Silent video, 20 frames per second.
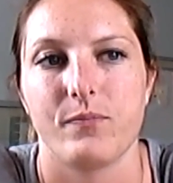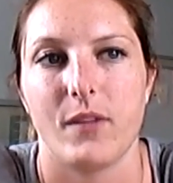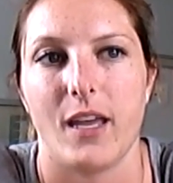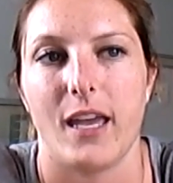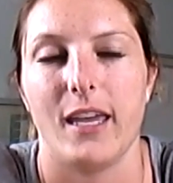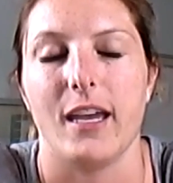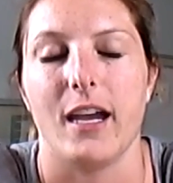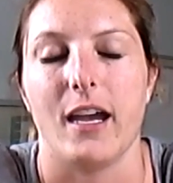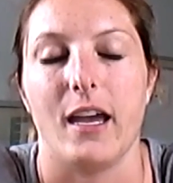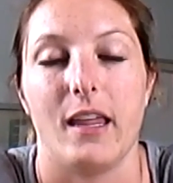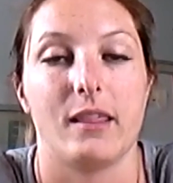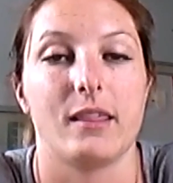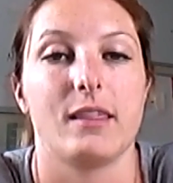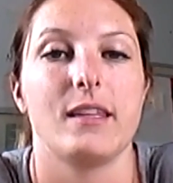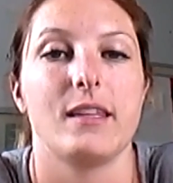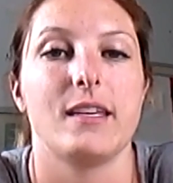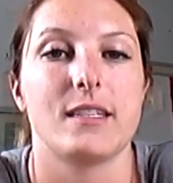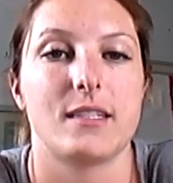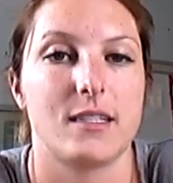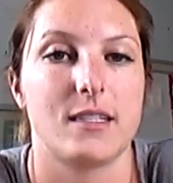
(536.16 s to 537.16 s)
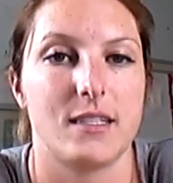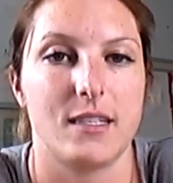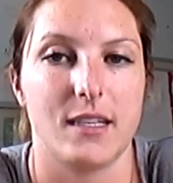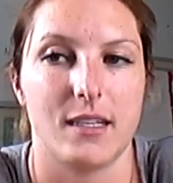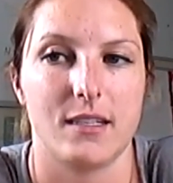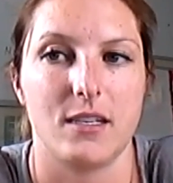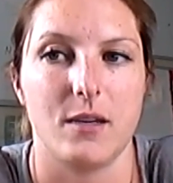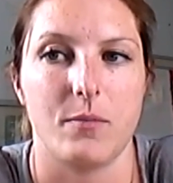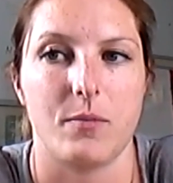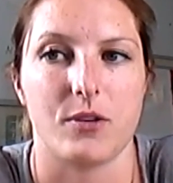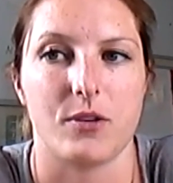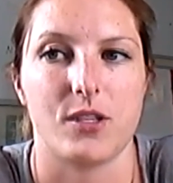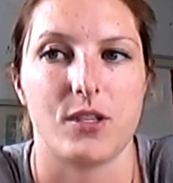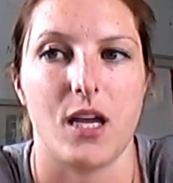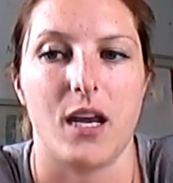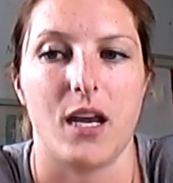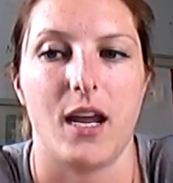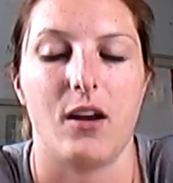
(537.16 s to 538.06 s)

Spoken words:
Yeah, at least 60%.